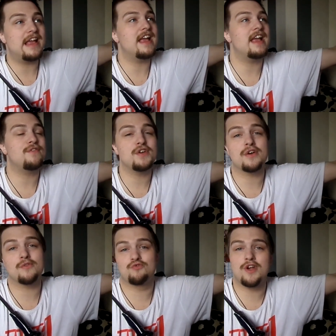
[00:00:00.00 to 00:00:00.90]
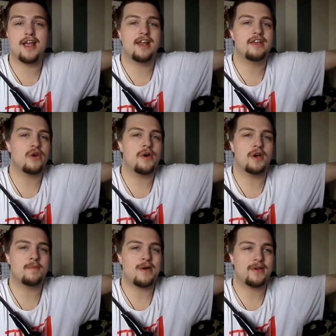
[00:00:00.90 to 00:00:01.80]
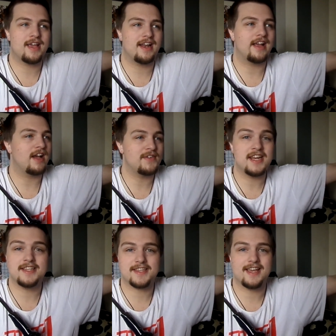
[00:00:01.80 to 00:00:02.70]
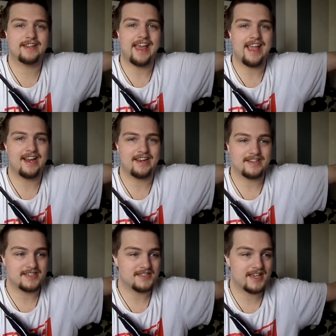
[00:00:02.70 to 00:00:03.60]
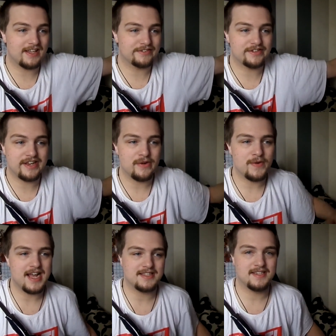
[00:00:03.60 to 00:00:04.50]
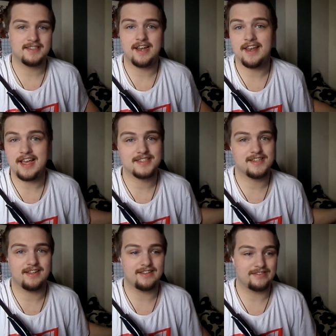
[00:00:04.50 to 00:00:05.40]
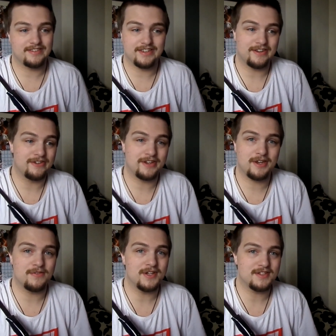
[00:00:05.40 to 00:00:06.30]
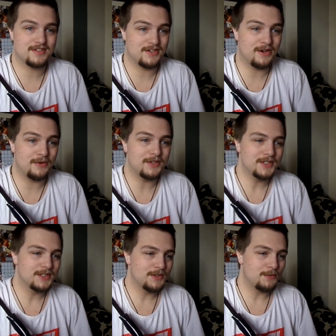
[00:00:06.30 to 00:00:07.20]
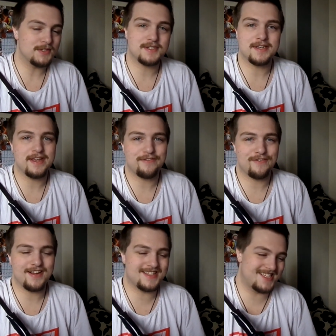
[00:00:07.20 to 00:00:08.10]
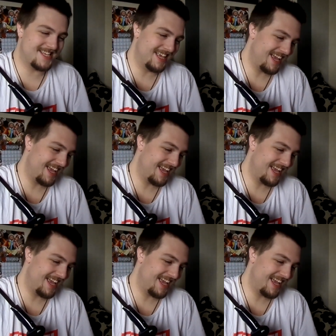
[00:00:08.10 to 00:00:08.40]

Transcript: if you're really going on about killing, I mean, he's killed aliens, he's killed neo-Nazis, and they're still, you know, humans, so... What's the difference?